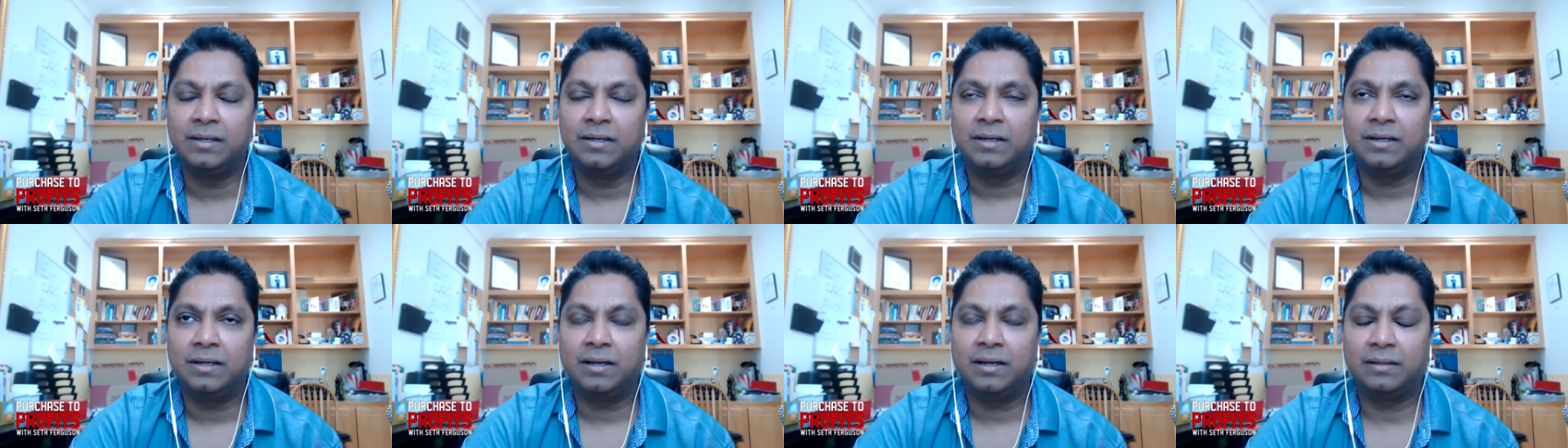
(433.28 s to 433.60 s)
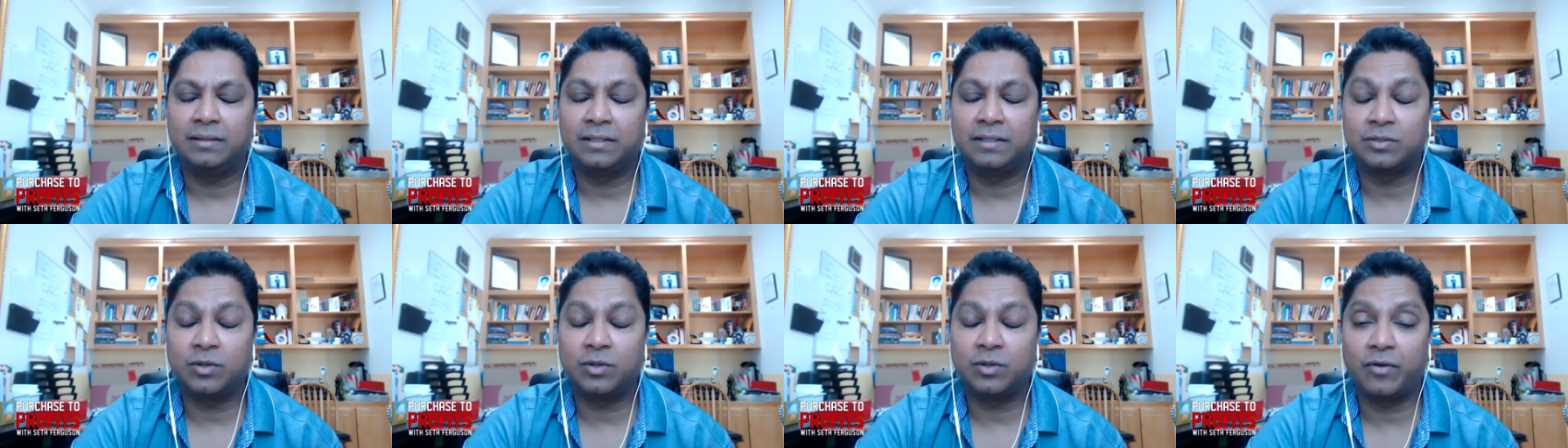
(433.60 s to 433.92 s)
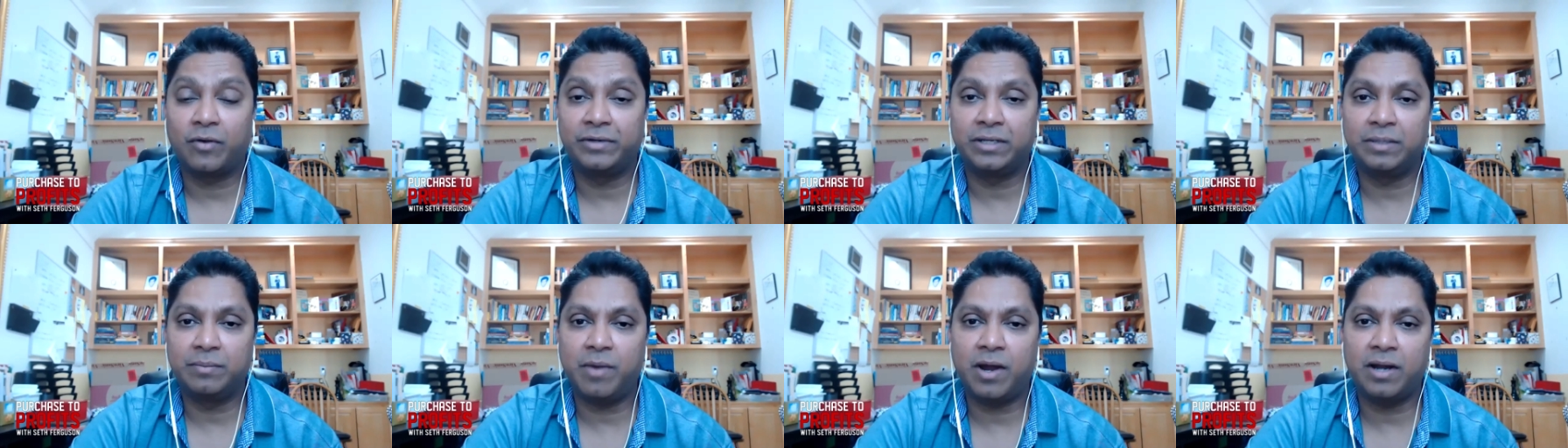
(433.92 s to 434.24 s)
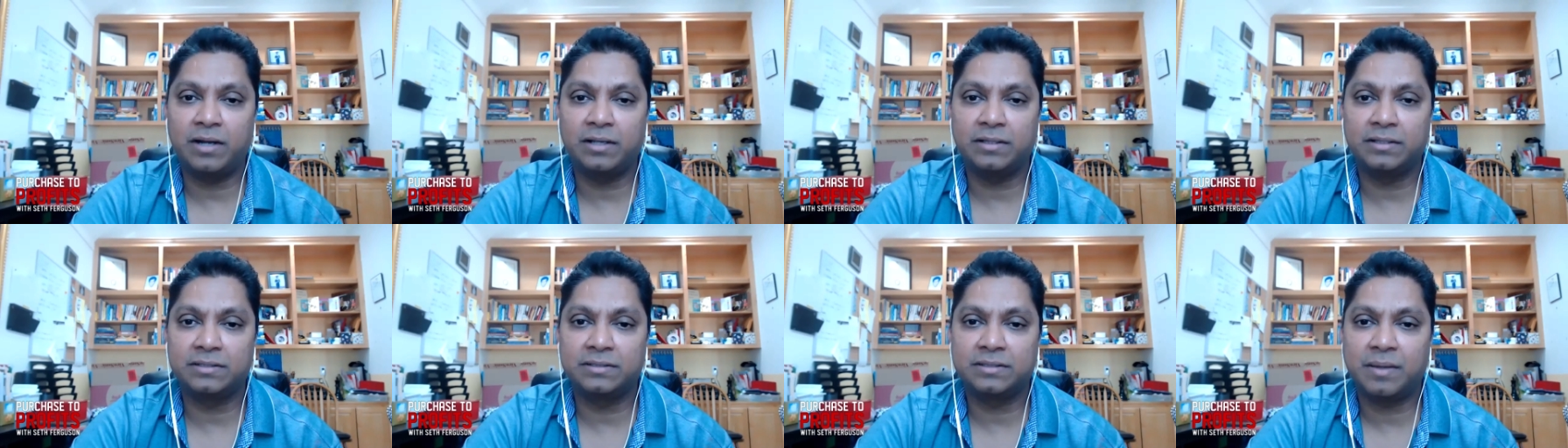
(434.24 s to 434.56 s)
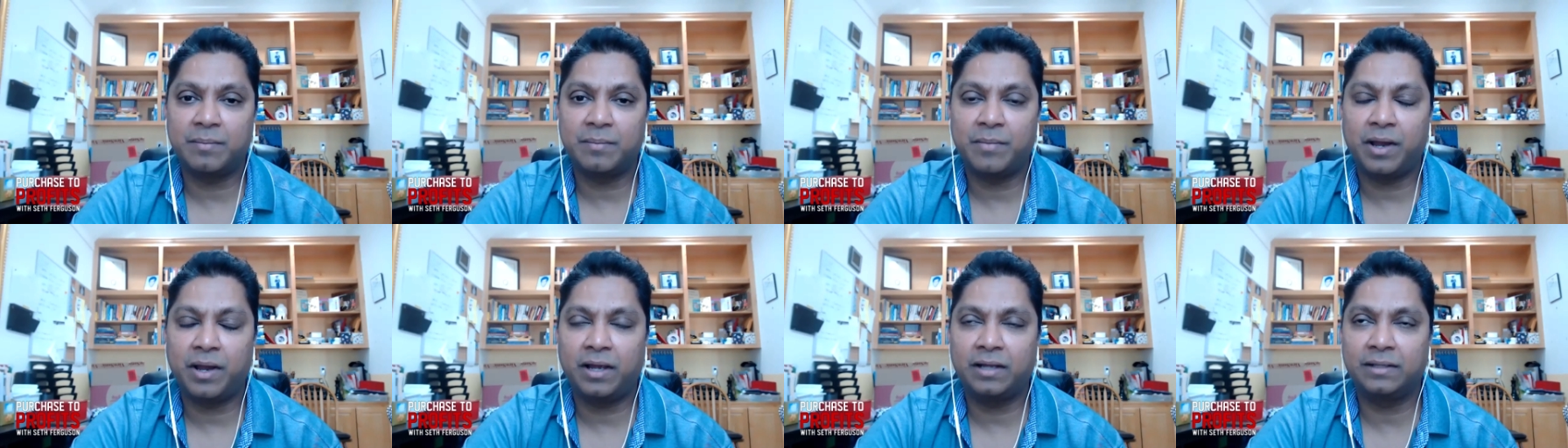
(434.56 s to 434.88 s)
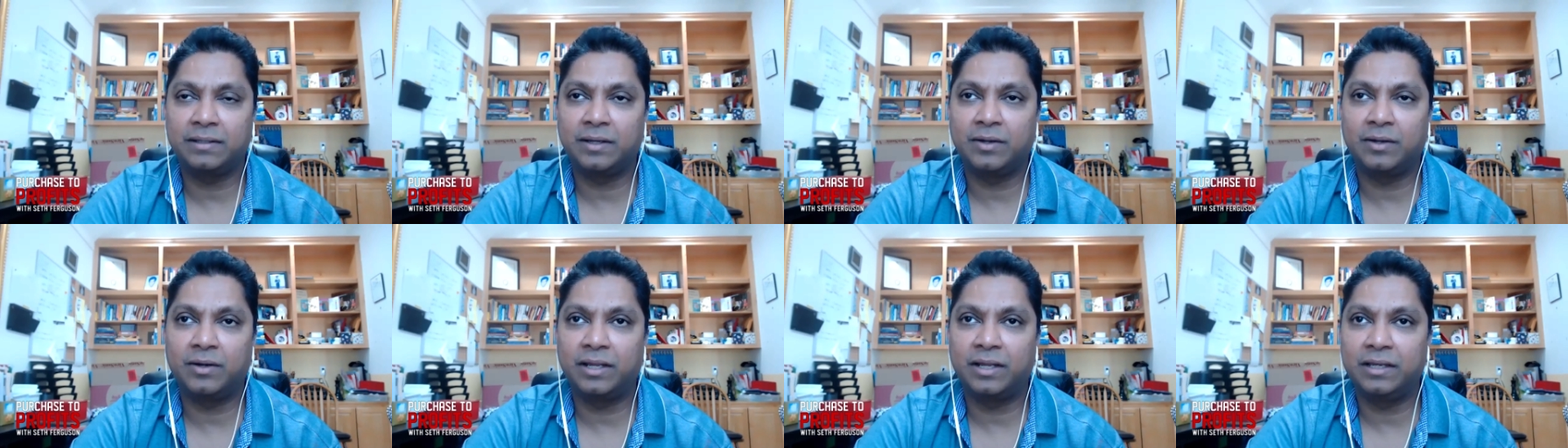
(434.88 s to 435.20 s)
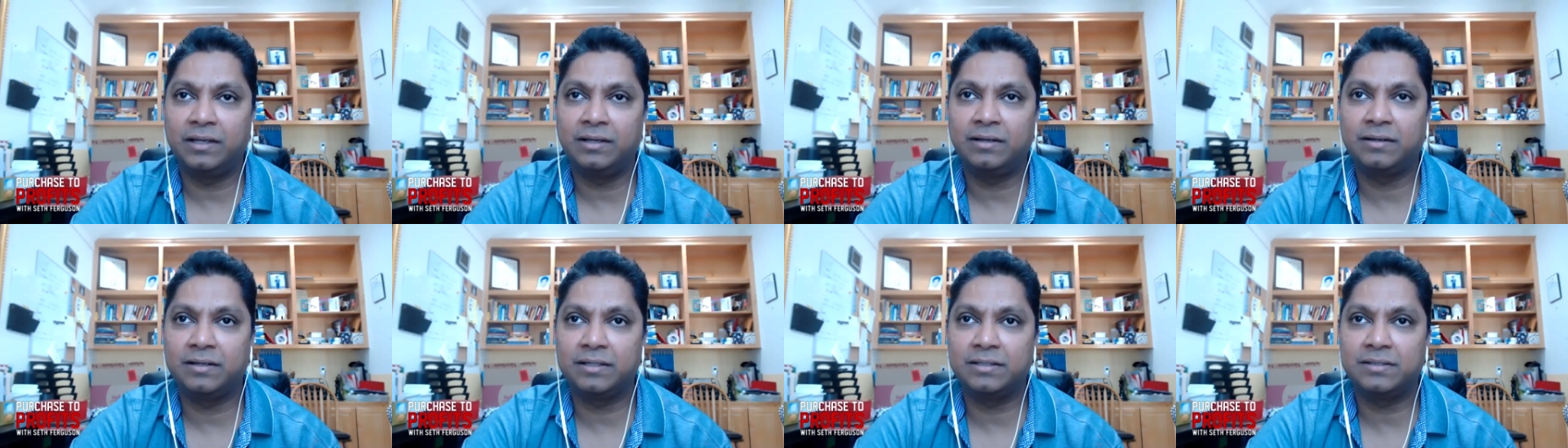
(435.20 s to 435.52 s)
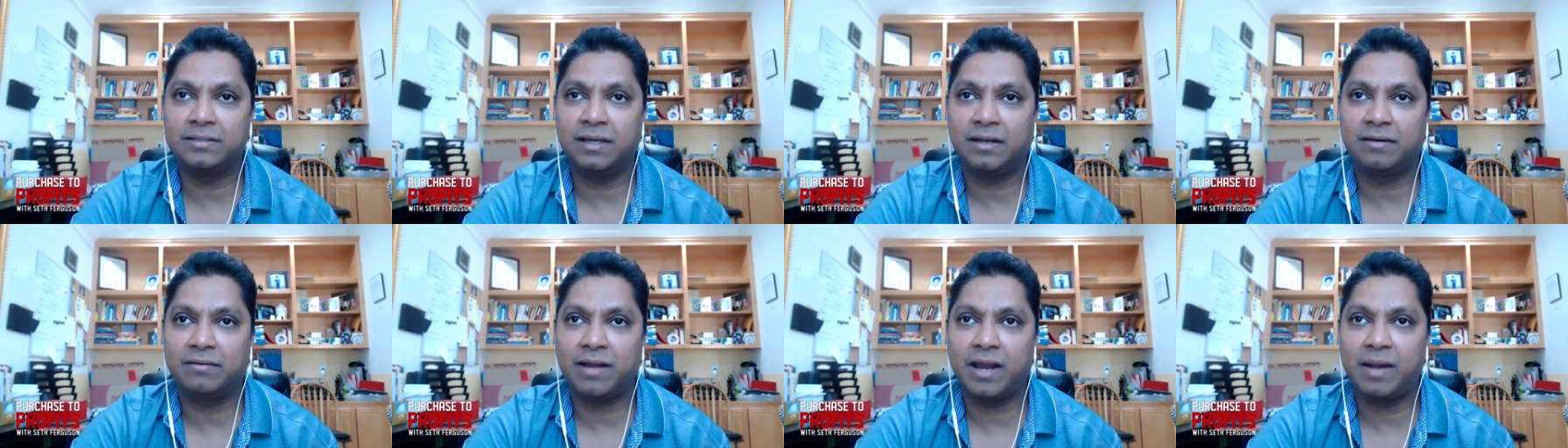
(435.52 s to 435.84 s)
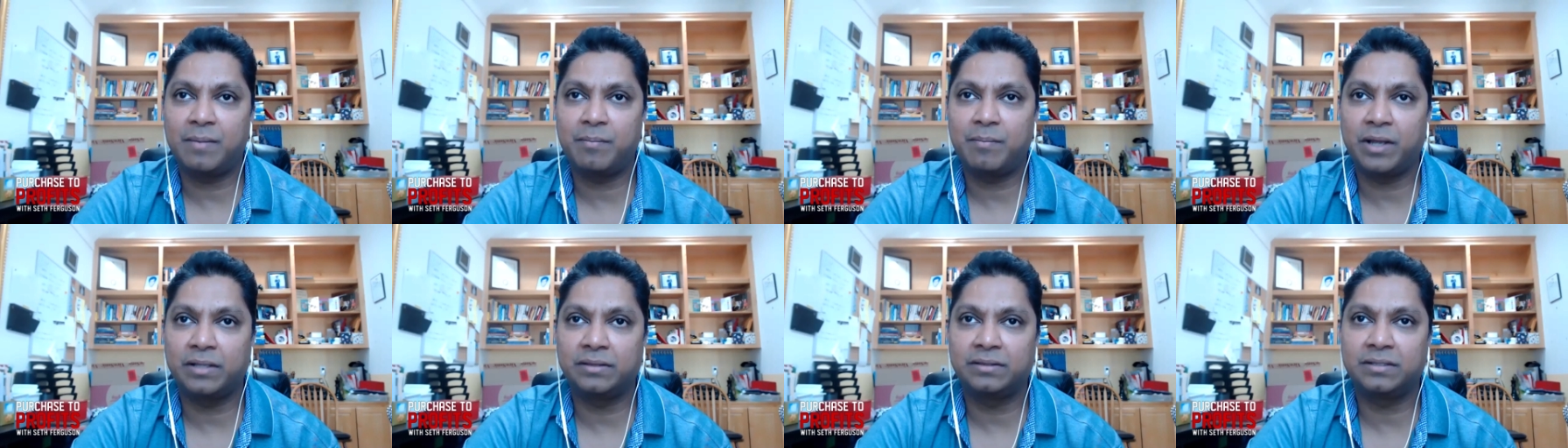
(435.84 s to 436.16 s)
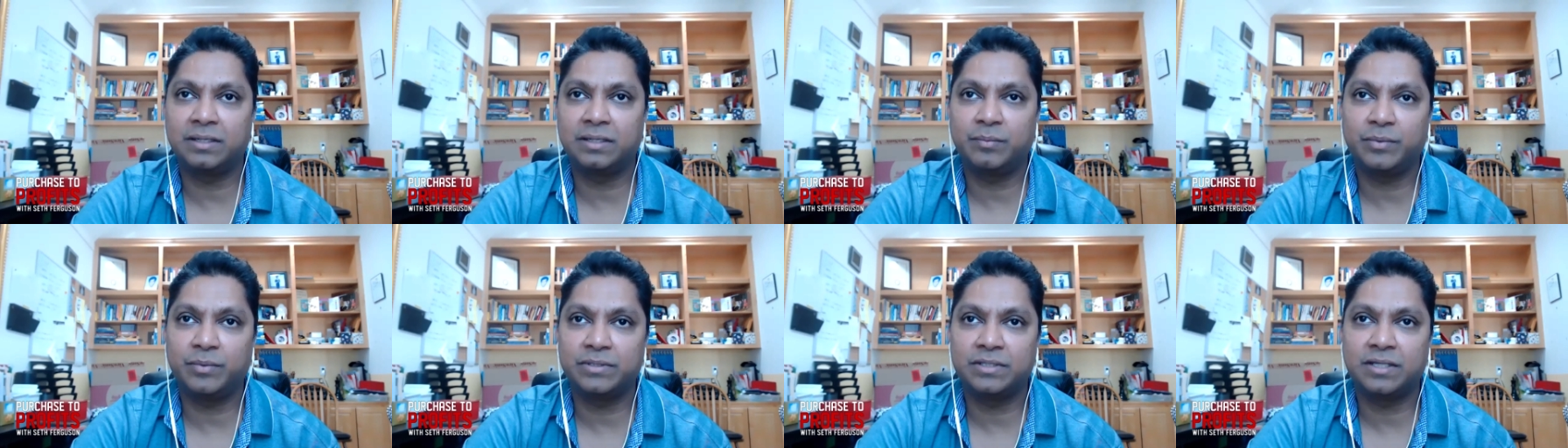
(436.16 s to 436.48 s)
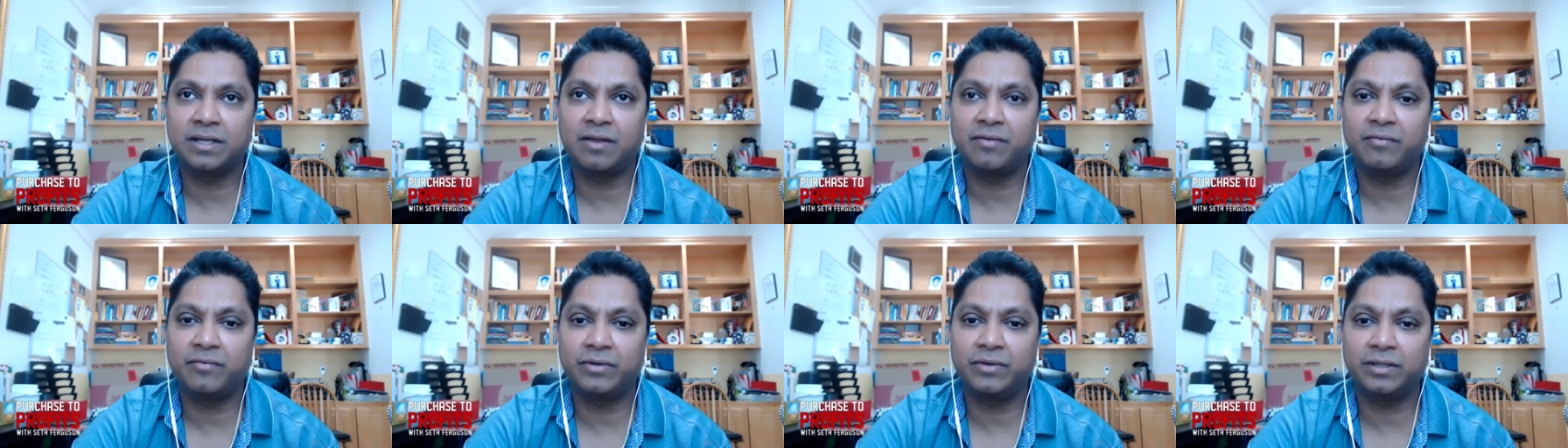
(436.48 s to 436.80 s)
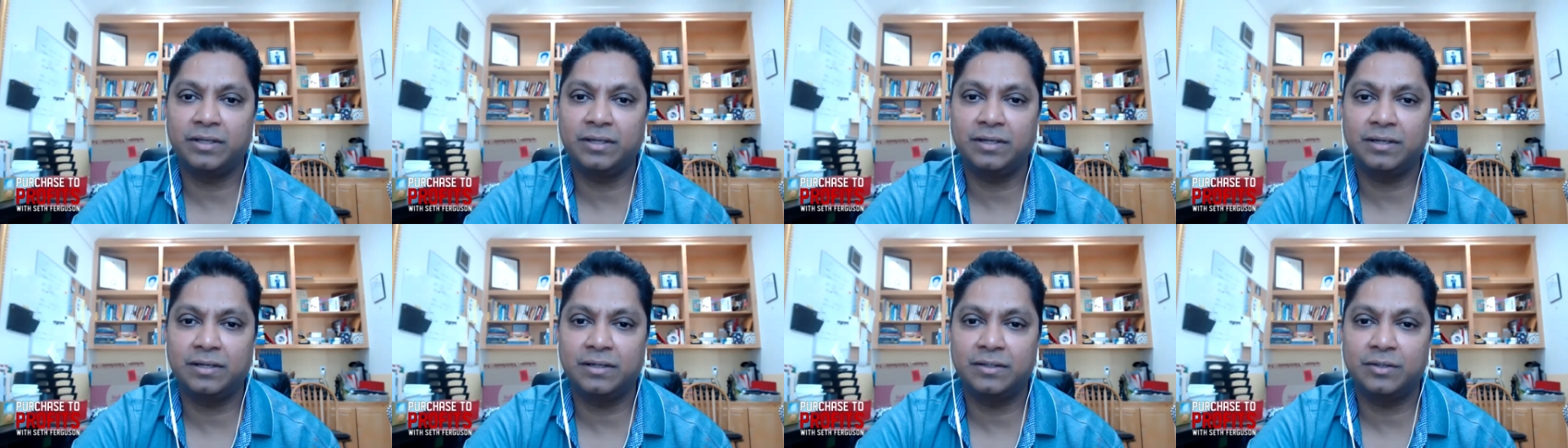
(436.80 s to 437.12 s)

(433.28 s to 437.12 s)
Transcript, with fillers: uh, there's a lot of demand in the submarket, they're going to increase their rent by 3% every year,